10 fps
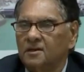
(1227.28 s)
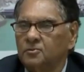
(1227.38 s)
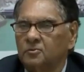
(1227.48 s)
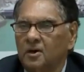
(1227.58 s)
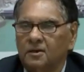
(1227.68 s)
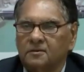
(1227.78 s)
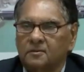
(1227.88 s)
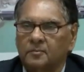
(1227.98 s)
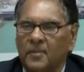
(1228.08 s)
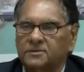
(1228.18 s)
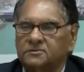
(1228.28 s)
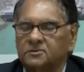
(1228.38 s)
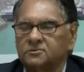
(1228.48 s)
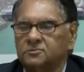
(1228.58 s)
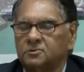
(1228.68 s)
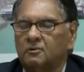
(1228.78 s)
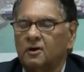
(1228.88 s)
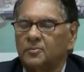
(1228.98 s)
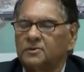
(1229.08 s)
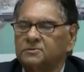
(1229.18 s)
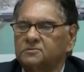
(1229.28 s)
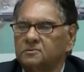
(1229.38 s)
you can't match the two requirements.